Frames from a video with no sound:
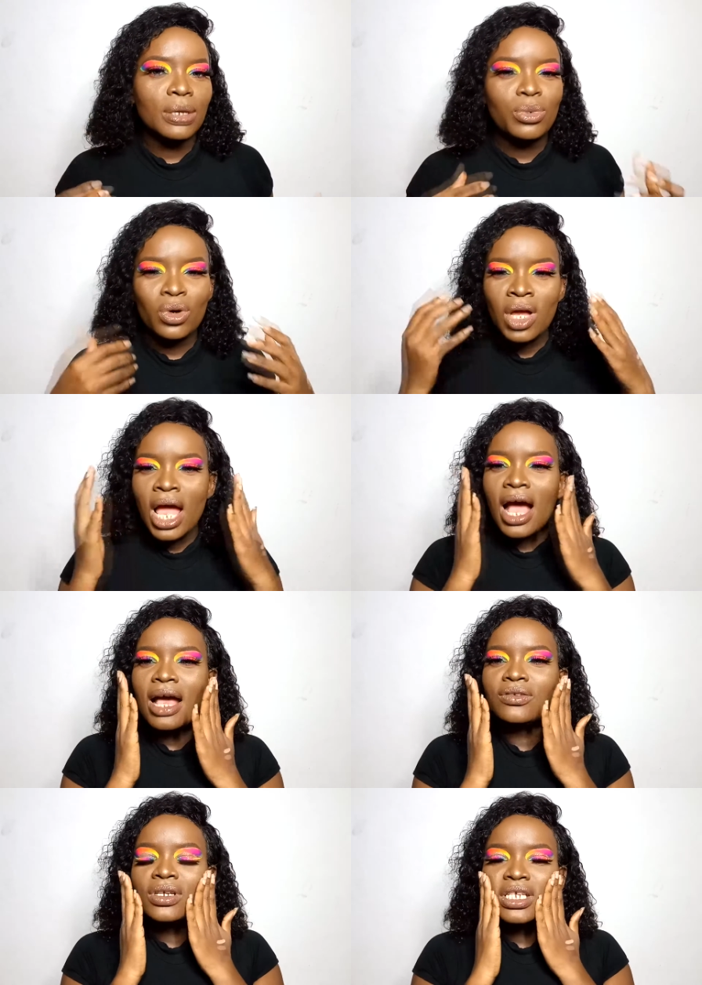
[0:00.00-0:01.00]
But
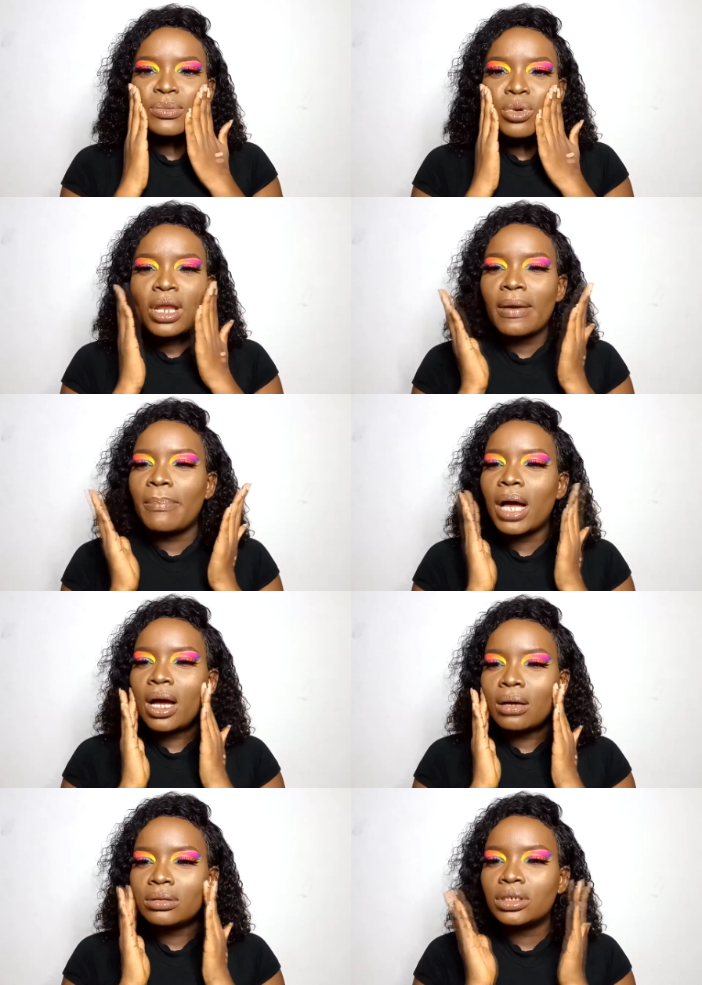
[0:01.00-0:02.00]
as soon as I put like
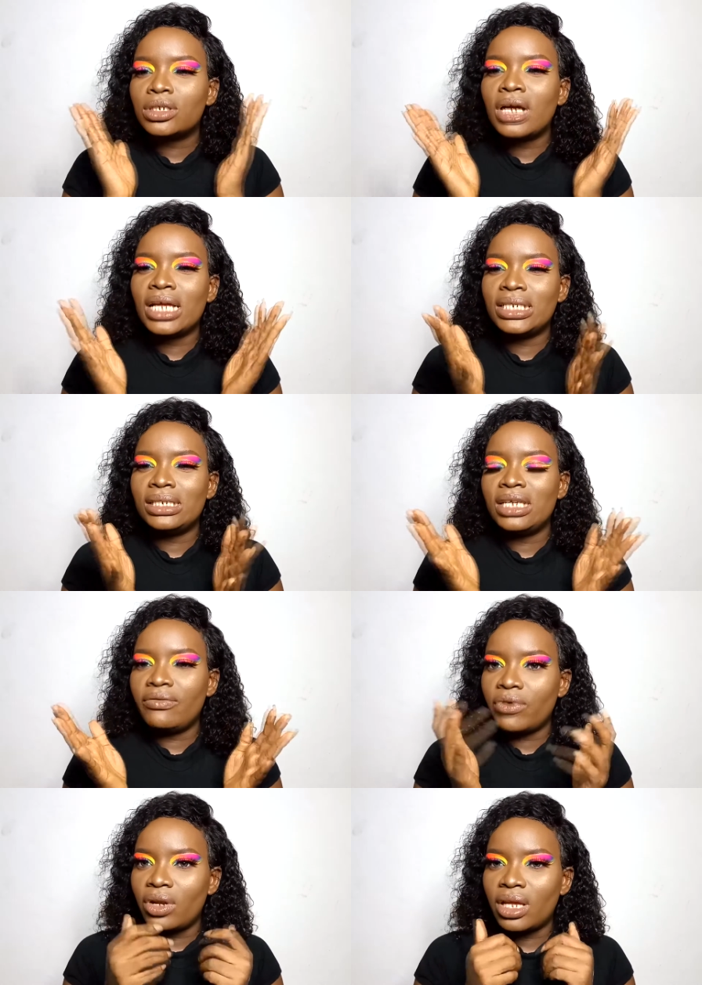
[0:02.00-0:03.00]
powder and did
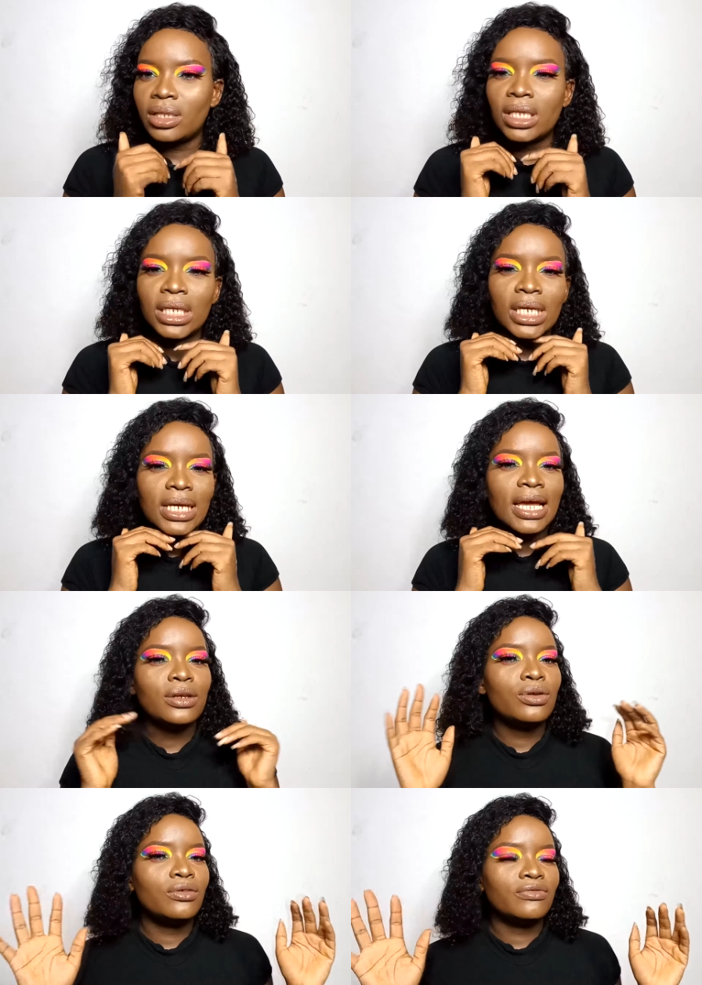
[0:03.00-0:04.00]
every other thing, it
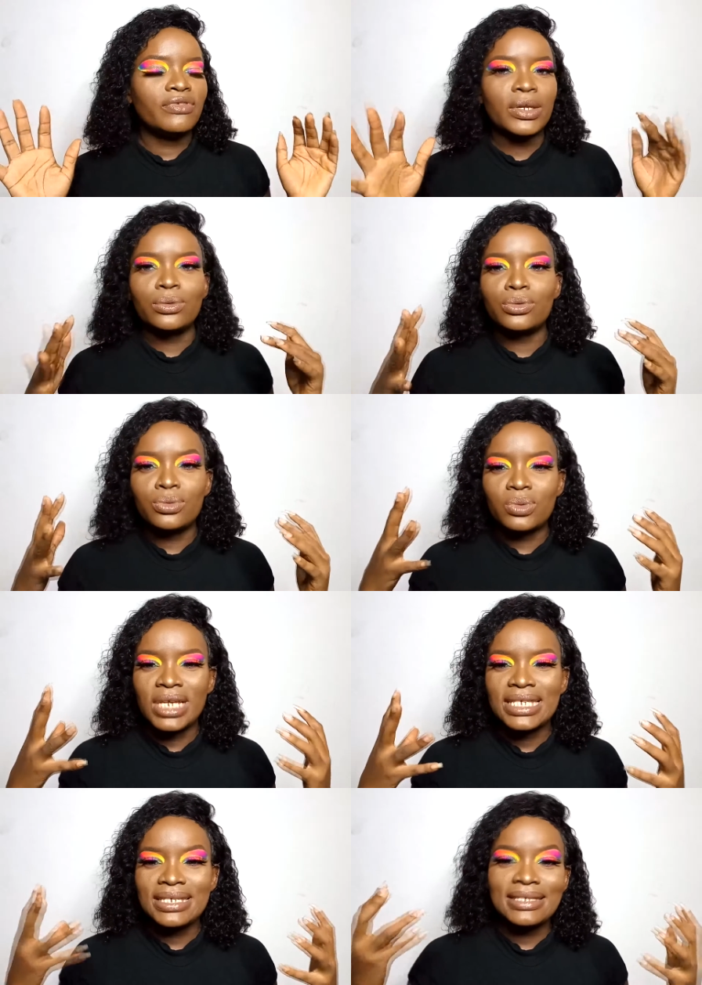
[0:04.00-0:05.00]
kind of, I don't know, would
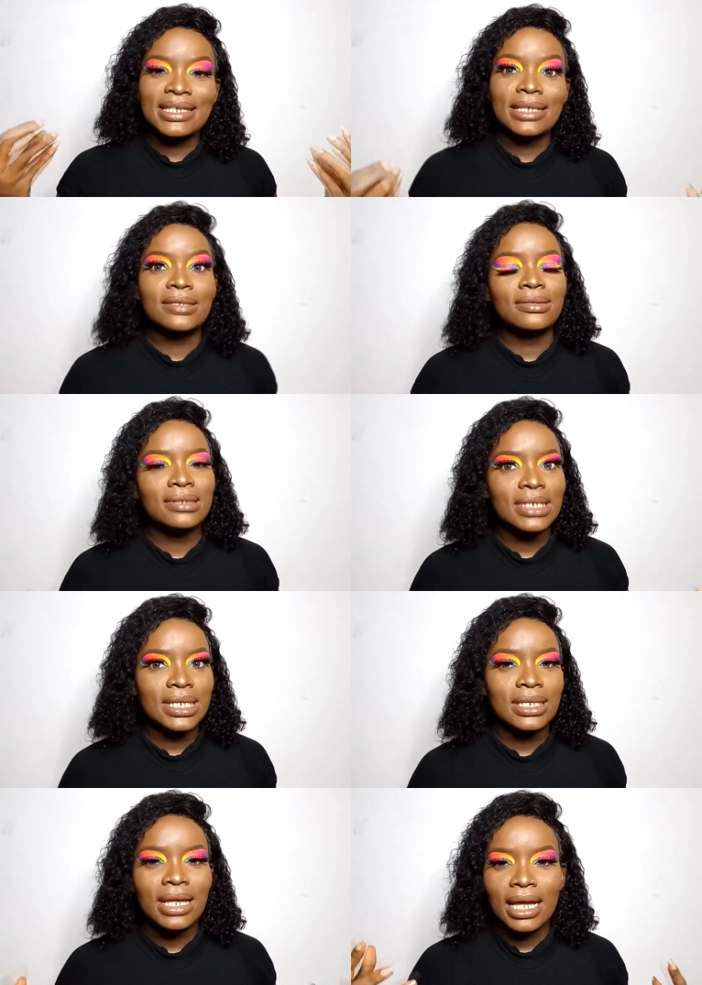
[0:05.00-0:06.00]
I say settled
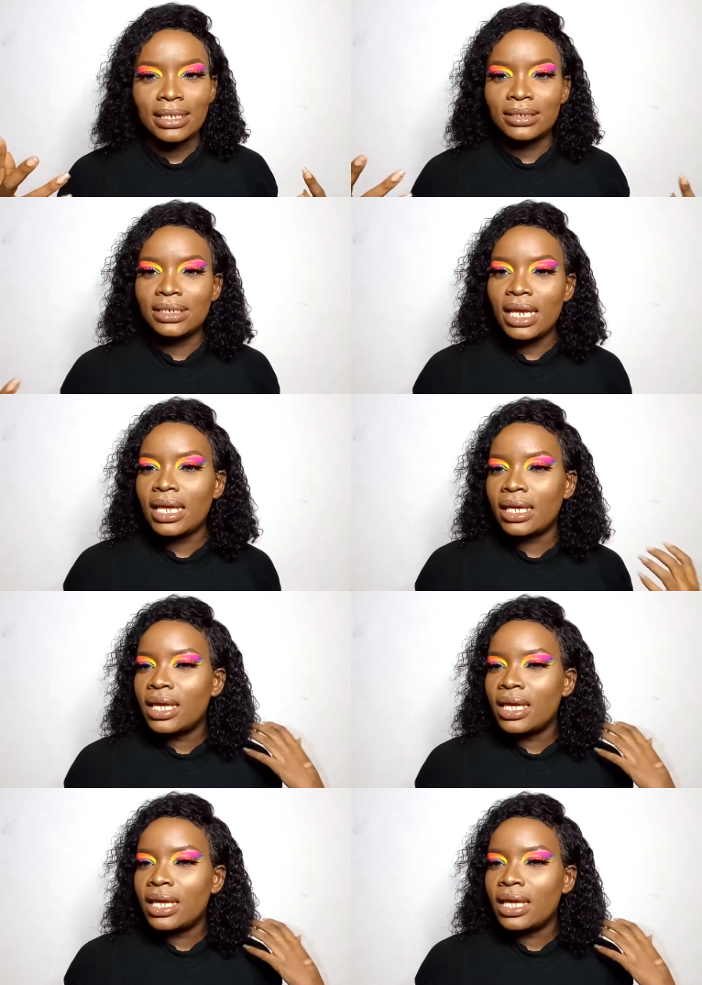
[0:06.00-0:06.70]
in? And yeah,